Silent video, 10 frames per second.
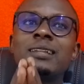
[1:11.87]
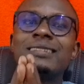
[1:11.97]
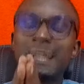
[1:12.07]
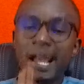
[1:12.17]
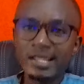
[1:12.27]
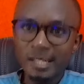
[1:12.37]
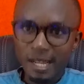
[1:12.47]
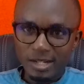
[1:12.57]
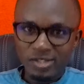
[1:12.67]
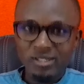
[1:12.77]
the
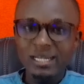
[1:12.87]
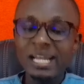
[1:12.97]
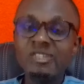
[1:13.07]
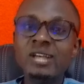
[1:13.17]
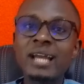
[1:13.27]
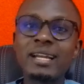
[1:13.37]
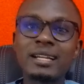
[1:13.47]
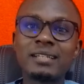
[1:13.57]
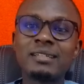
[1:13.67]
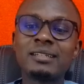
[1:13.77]
residents
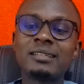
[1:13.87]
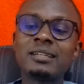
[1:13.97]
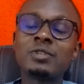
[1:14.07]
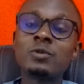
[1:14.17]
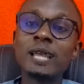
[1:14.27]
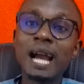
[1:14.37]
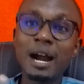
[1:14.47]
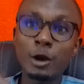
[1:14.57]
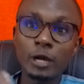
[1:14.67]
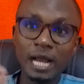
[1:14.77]
decided that we
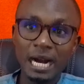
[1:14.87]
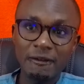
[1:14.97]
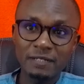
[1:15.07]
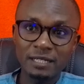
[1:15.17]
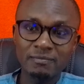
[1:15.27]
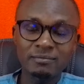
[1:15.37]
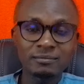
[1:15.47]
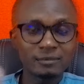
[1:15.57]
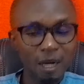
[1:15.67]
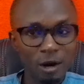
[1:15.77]
are going after
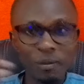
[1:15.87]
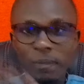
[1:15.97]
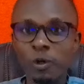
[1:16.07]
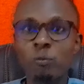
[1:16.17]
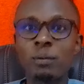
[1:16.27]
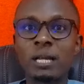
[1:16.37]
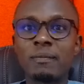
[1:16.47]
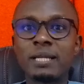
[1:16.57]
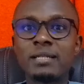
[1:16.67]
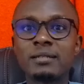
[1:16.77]
our member of
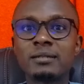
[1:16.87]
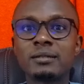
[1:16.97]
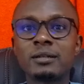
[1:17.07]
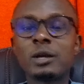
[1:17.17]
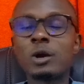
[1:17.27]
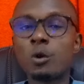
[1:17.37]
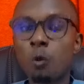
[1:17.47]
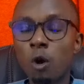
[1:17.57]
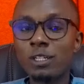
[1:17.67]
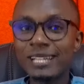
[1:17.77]
parliament.
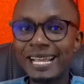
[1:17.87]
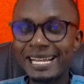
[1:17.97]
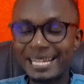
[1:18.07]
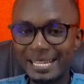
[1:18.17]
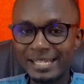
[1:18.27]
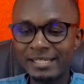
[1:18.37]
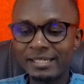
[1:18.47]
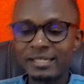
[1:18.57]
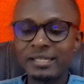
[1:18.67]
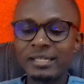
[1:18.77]
What he did
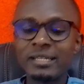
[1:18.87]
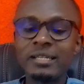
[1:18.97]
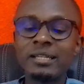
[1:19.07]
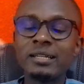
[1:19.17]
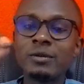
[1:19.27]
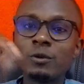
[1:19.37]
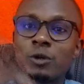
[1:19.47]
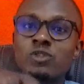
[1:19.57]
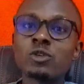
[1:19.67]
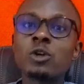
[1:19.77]

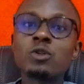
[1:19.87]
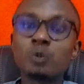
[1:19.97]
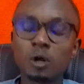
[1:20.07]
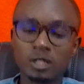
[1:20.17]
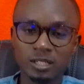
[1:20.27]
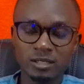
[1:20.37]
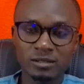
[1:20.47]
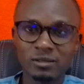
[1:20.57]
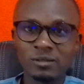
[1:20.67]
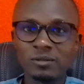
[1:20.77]
was not what
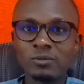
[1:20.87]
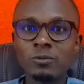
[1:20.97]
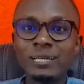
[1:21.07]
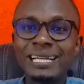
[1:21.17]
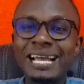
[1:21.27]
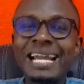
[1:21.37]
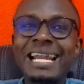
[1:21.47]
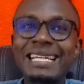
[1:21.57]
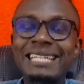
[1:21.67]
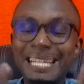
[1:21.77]
we
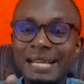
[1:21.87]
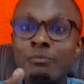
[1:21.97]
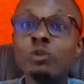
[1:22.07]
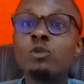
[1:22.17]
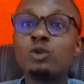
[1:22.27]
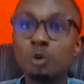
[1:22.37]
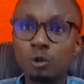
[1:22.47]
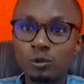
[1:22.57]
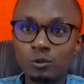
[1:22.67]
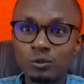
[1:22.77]
elected him to do.